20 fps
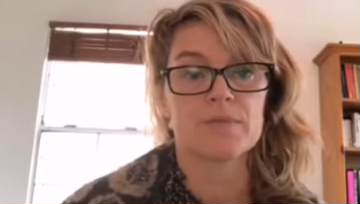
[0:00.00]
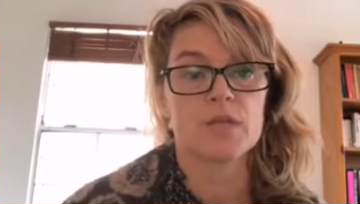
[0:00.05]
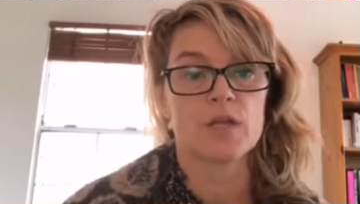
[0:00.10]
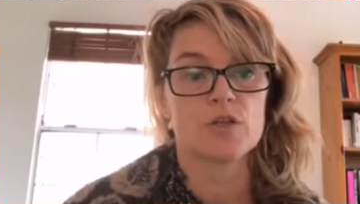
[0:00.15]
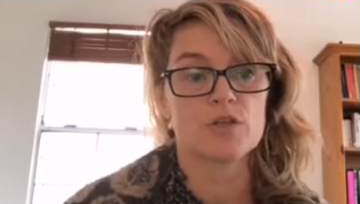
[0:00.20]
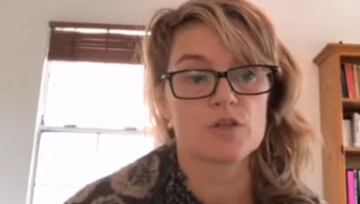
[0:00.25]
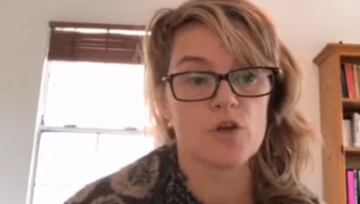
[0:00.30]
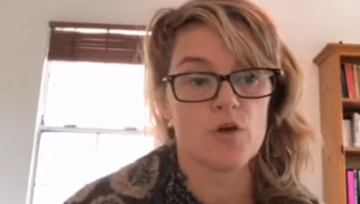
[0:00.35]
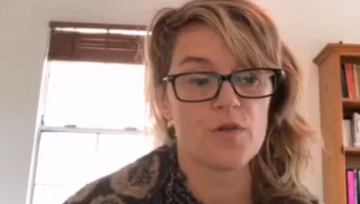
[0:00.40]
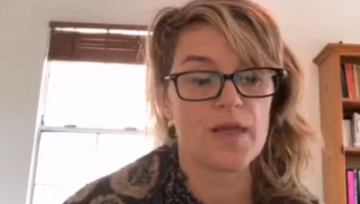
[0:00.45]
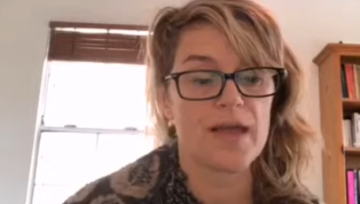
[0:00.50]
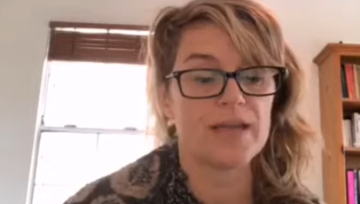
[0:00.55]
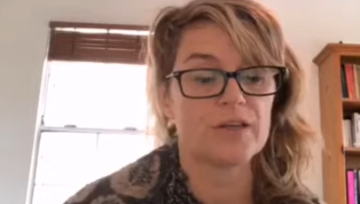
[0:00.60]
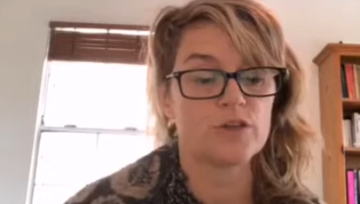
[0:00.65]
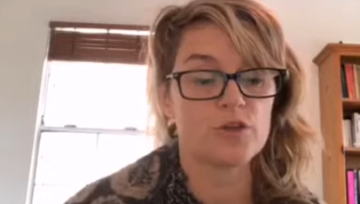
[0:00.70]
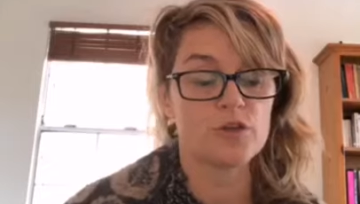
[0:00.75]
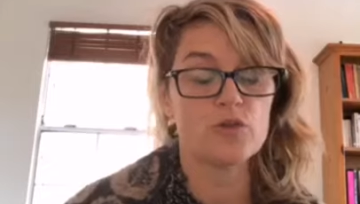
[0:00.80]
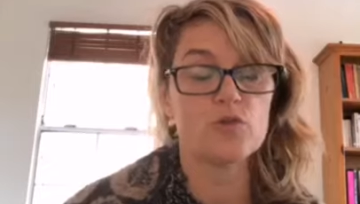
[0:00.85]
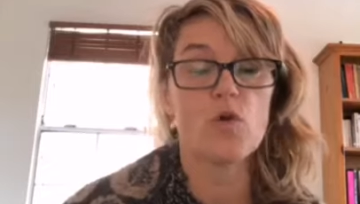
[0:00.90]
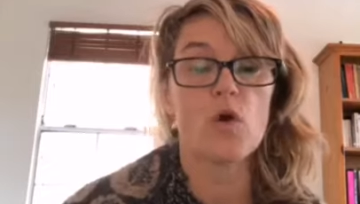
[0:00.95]
so that
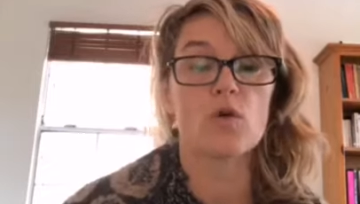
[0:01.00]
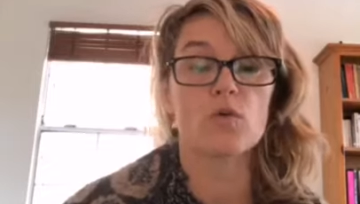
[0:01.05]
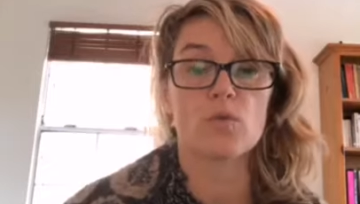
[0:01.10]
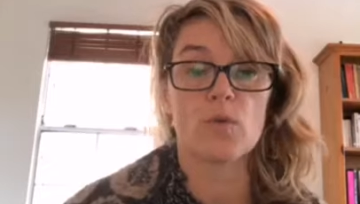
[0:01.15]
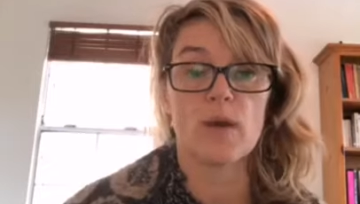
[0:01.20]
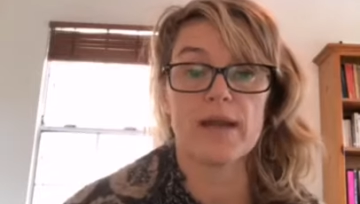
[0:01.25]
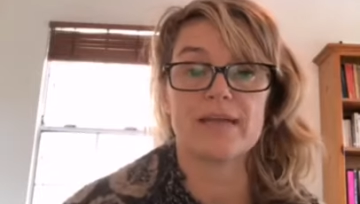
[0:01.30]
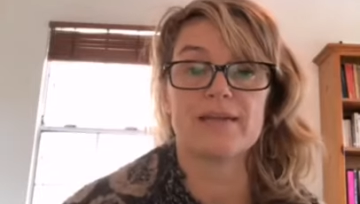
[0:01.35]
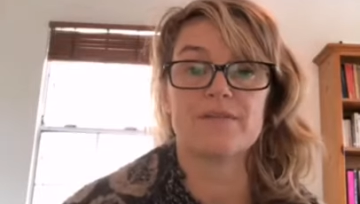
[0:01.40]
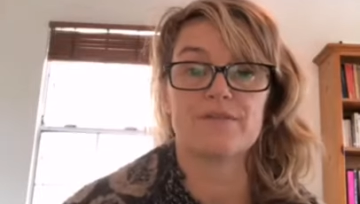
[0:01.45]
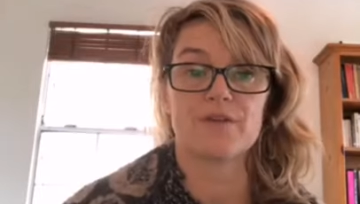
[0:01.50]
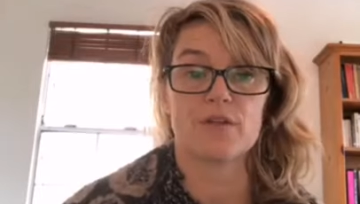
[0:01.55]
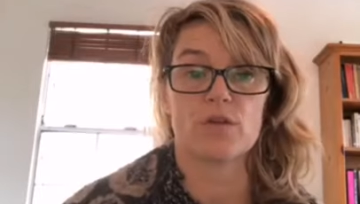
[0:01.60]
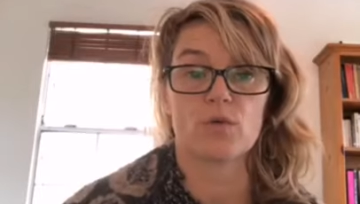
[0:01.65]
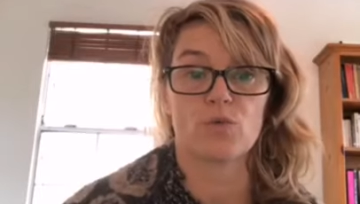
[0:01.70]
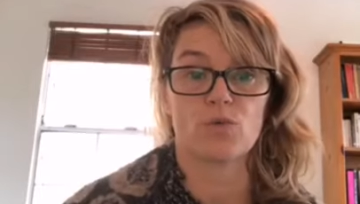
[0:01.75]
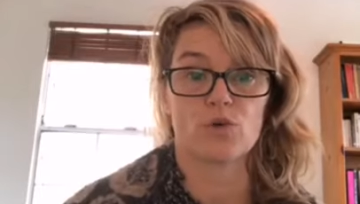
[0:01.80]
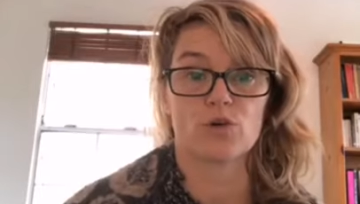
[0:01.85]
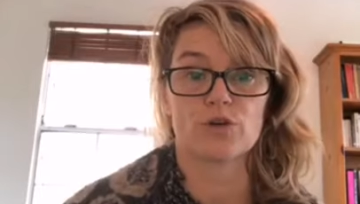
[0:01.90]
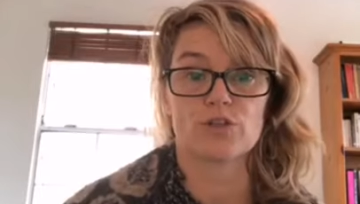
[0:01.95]
you are ready for
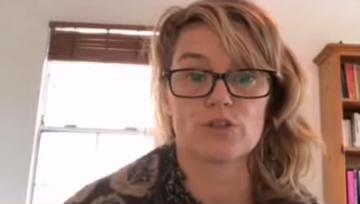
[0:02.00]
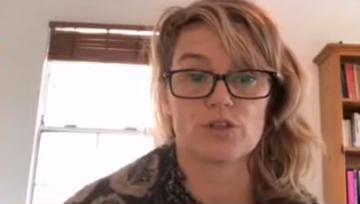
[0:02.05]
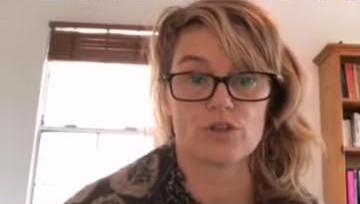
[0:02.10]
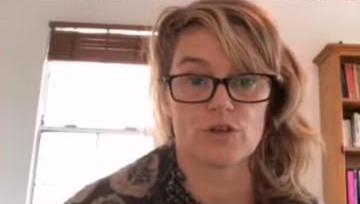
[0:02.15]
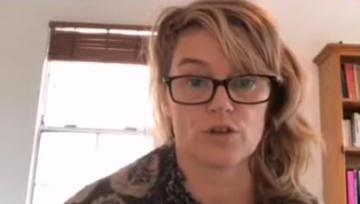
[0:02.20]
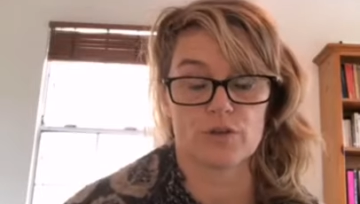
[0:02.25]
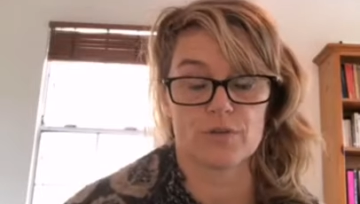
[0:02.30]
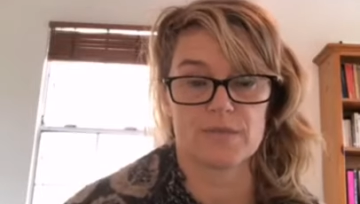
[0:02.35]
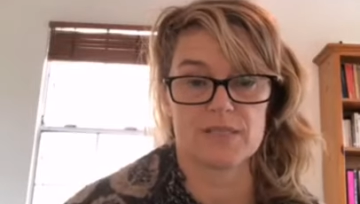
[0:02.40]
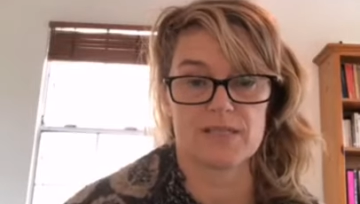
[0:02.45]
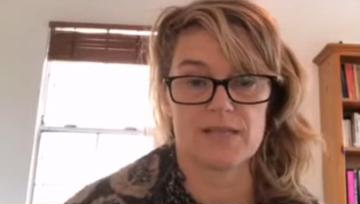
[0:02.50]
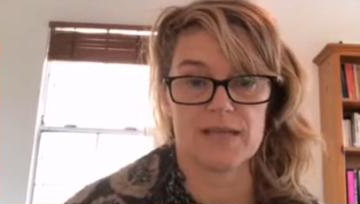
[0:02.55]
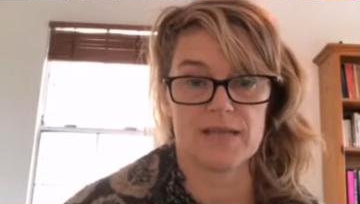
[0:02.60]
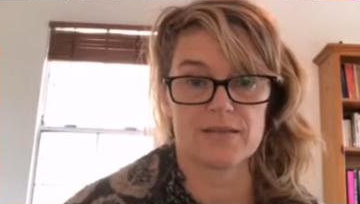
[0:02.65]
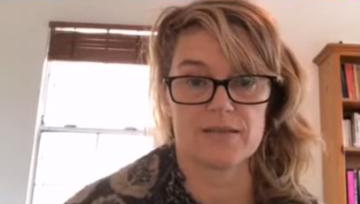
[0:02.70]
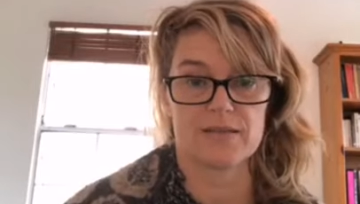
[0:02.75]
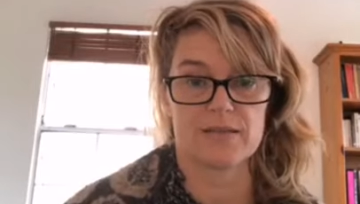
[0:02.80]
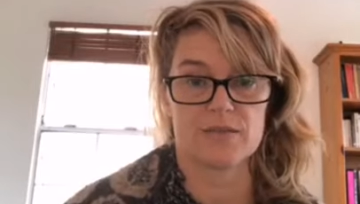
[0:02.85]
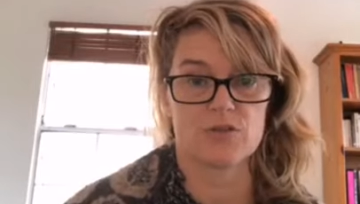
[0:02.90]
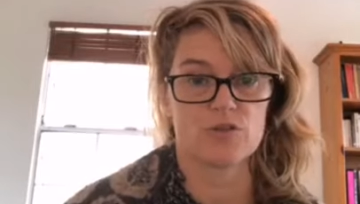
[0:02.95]
the worst
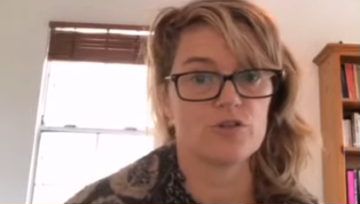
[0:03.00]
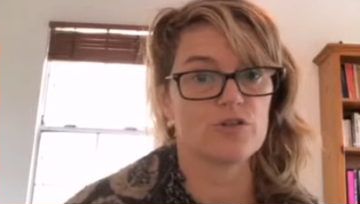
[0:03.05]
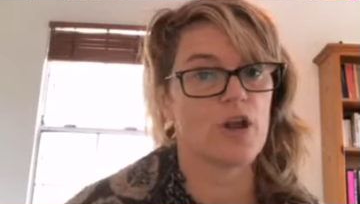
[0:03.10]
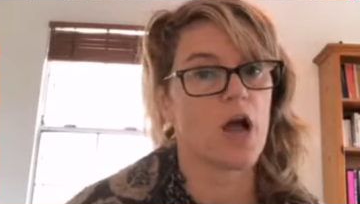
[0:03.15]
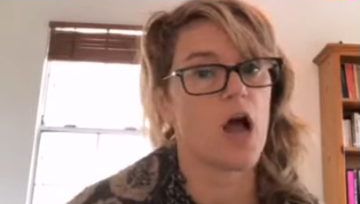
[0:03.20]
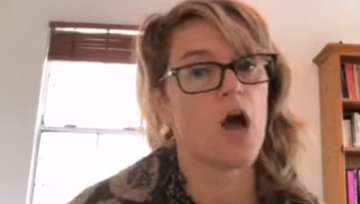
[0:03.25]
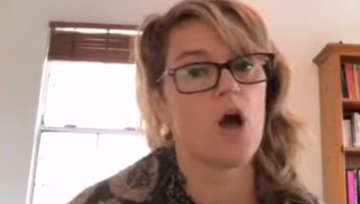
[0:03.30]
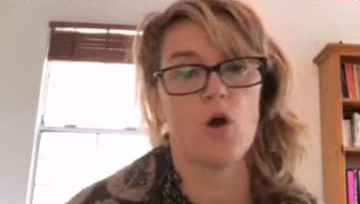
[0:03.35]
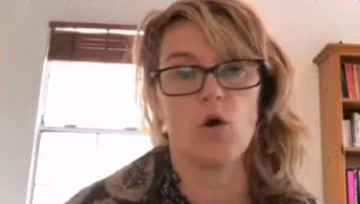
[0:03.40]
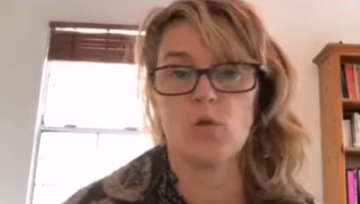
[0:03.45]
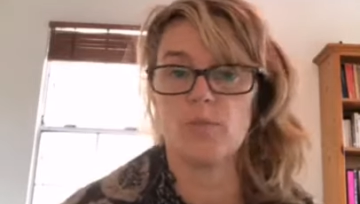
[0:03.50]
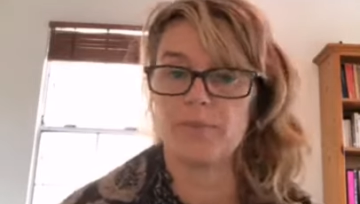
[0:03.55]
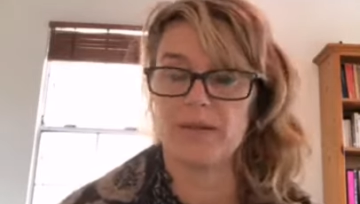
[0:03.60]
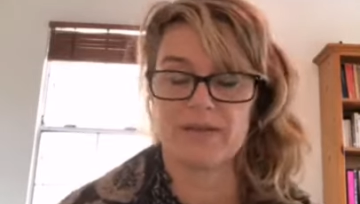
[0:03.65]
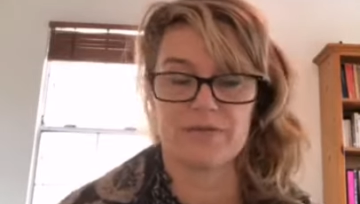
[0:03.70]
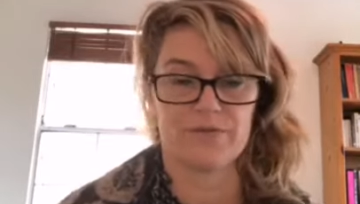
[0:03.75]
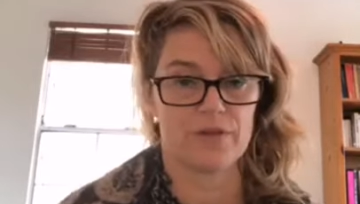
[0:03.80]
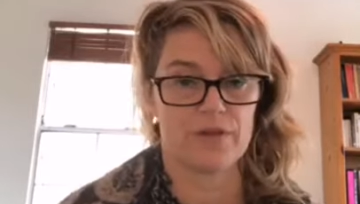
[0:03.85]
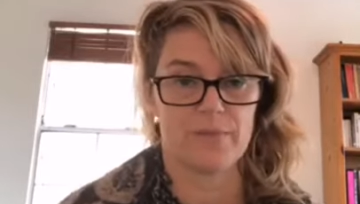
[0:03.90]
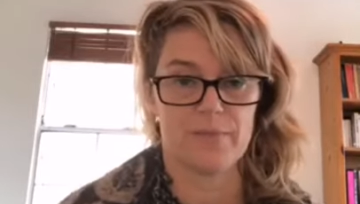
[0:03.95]
circumstances. You're not
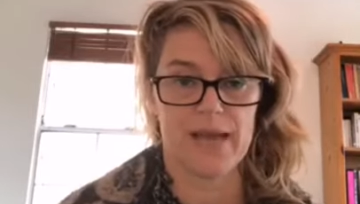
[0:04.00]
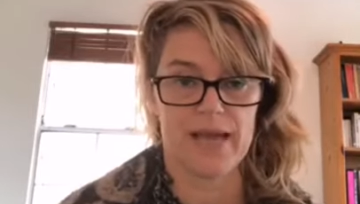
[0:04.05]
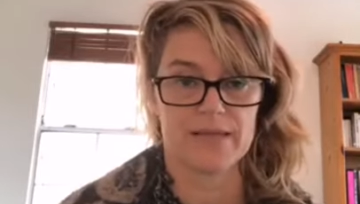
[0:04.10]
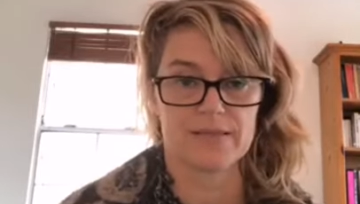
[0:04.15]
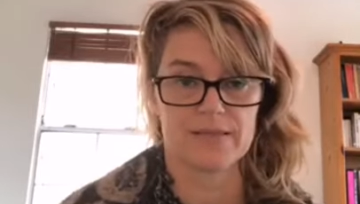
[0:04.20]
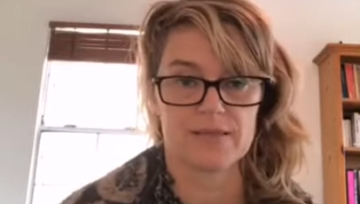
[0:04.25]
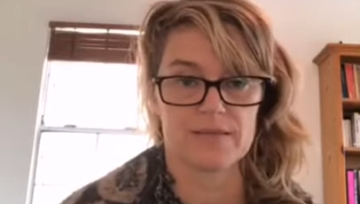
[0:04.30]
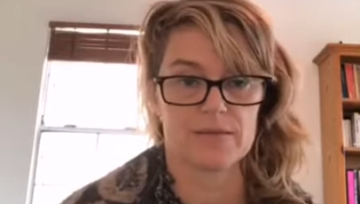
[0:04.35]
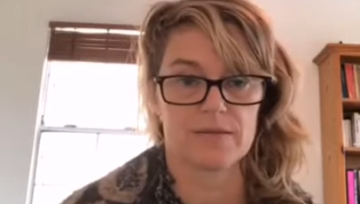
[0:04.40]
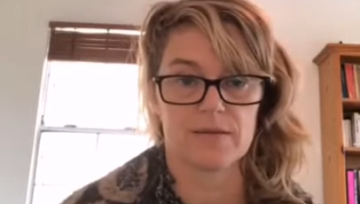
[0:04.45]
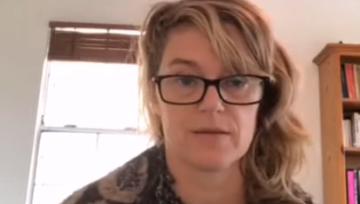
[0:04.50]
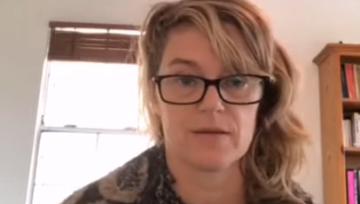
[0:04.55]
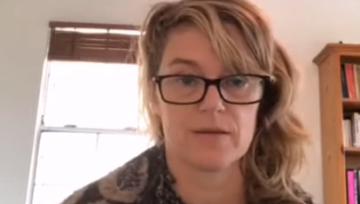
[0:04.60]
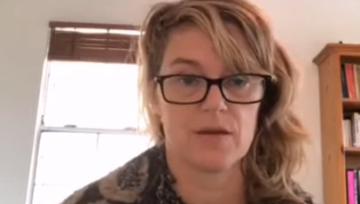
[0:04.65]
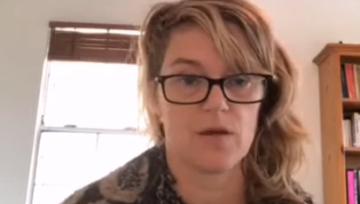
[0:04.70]
hoping for the best.